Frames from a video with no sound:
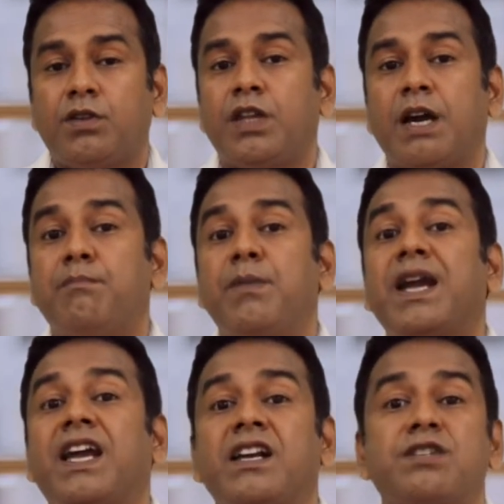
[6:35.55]
they are
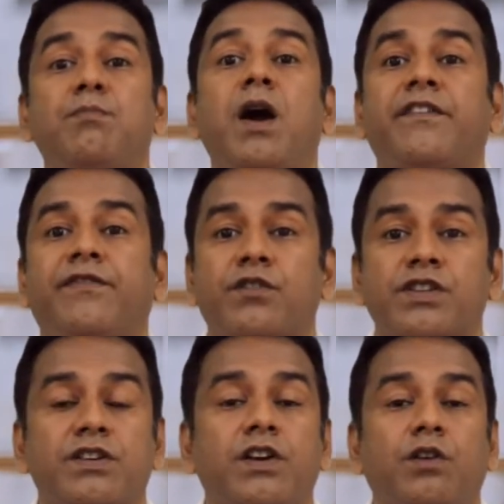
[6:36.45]
making
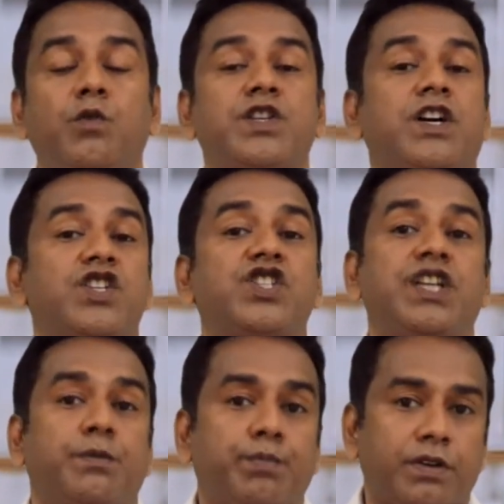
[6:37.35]
smartphones which are
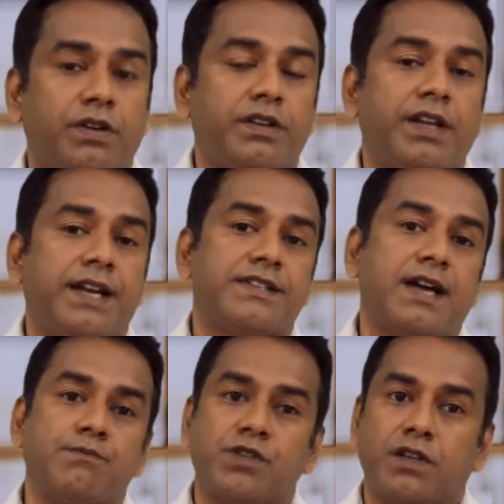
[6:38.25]
cheaper than
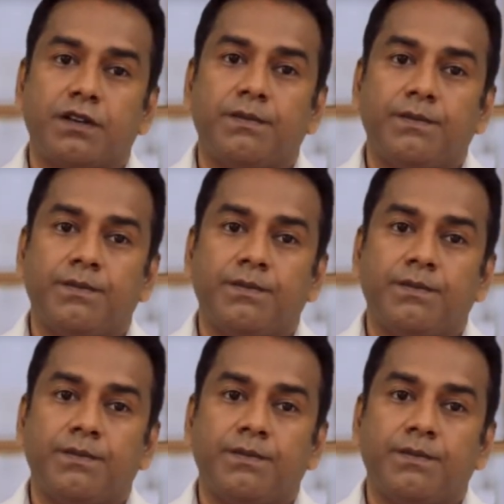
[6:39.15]
Samsung.